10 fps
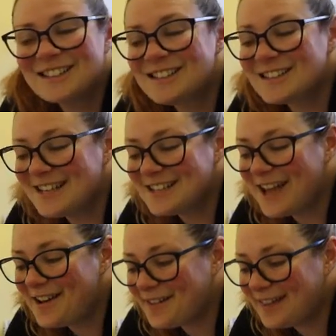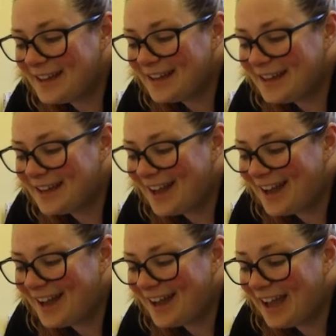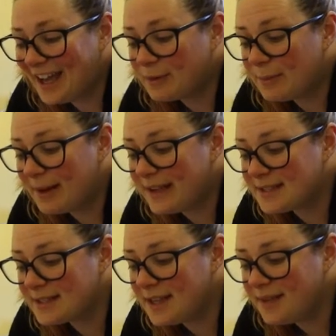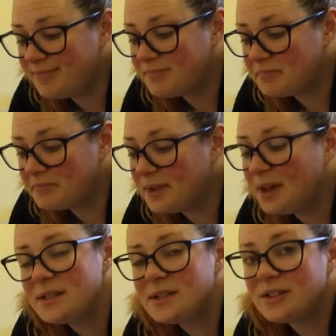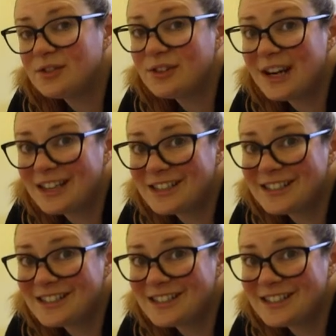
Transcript: Turns out the egg replacer, not so great.